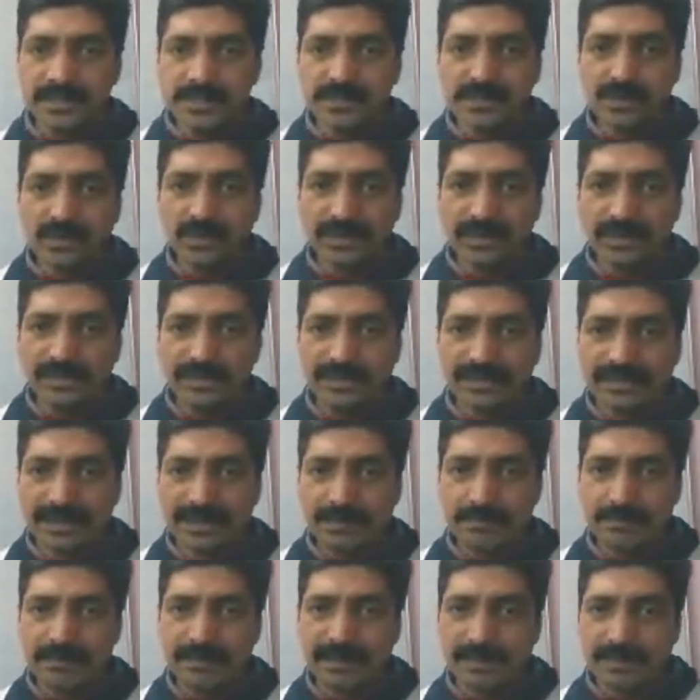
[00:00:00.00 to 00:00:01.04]
is not an
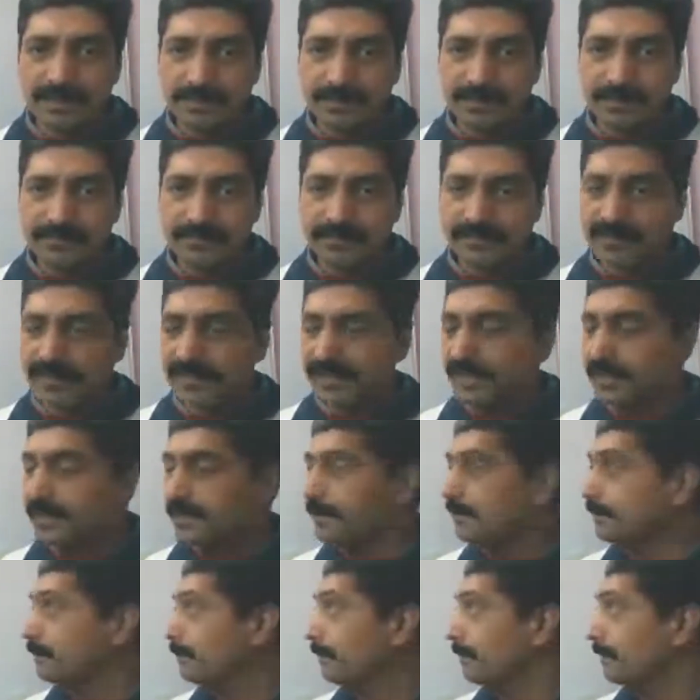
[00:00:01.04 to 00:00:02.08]
AP,
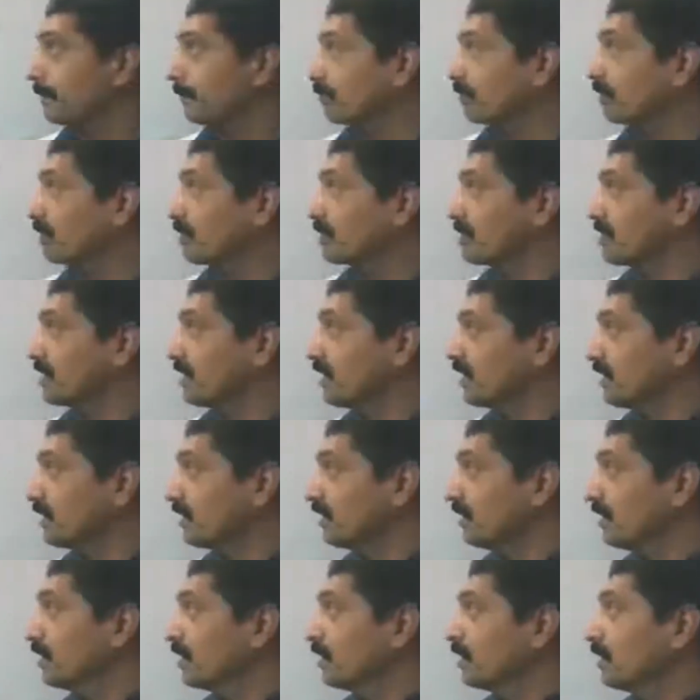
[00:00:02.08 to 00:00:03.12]
right? Because
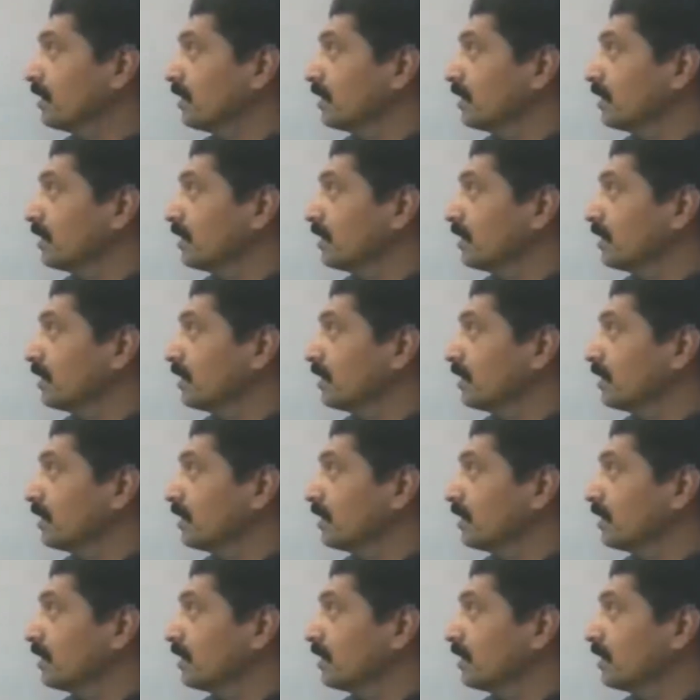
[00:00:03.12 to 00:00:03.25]
here